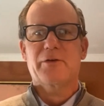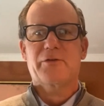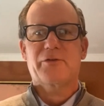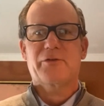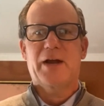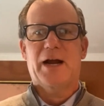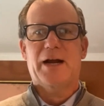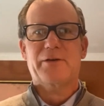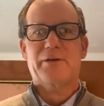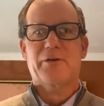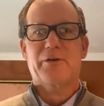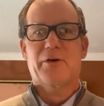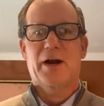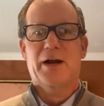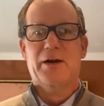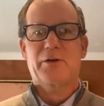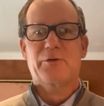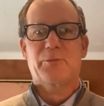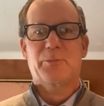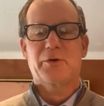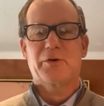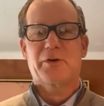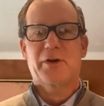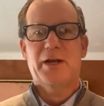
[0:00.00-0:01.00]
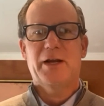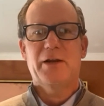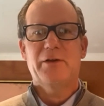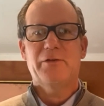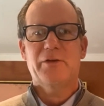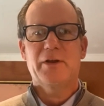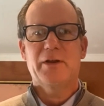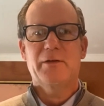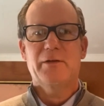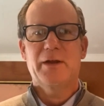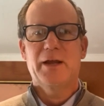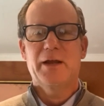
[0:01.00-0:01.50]
sector expertise
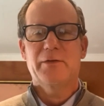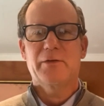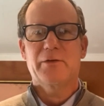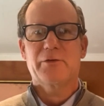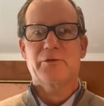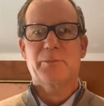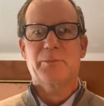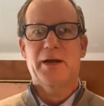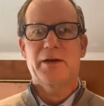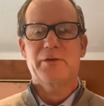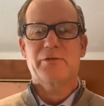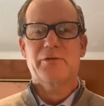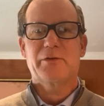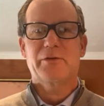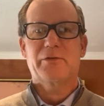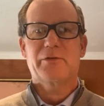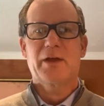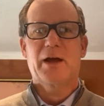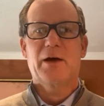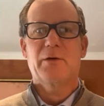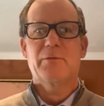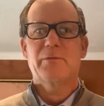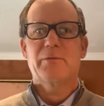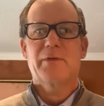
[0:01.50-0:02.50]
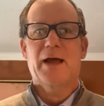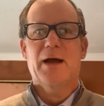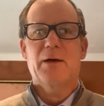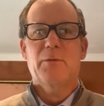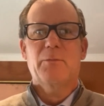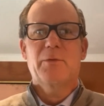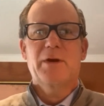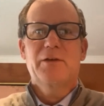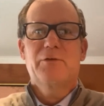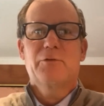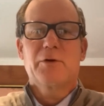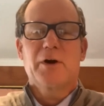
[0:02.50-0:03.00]
in the spaces that
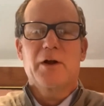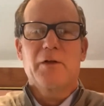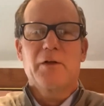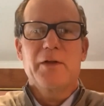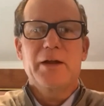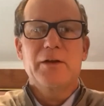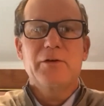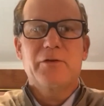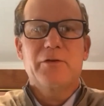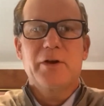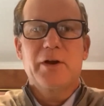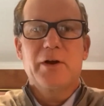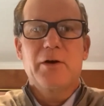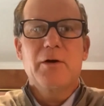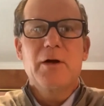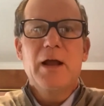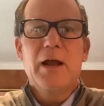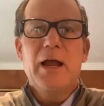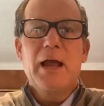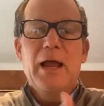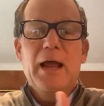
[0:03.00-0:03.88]
we drill into.